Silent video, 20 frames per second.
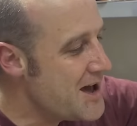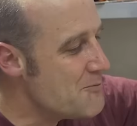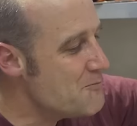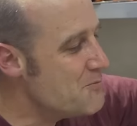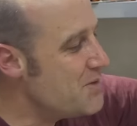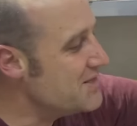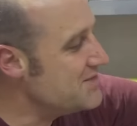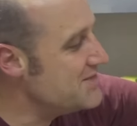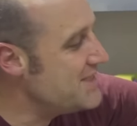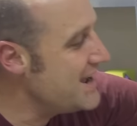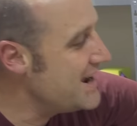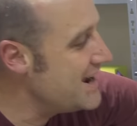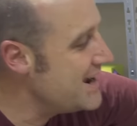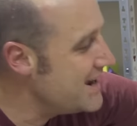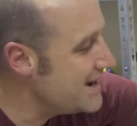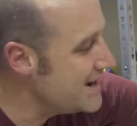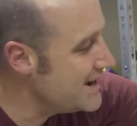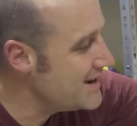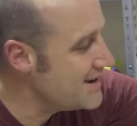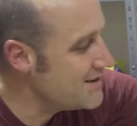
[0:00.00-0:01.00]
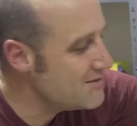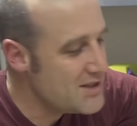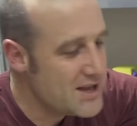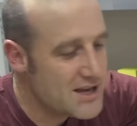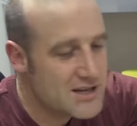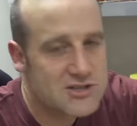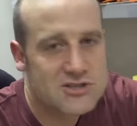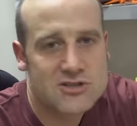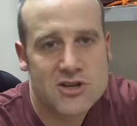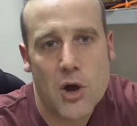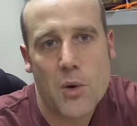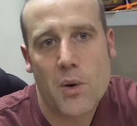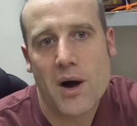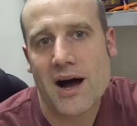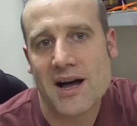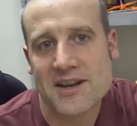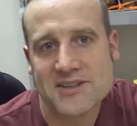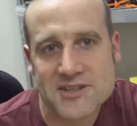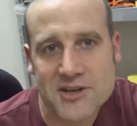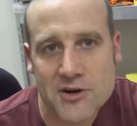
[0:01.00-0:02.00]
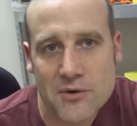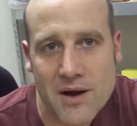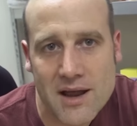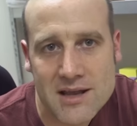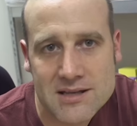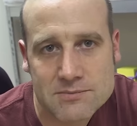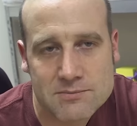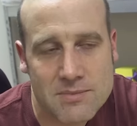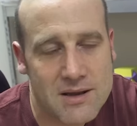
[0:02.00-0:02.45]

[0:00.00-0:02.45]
but they're so hard to grasp.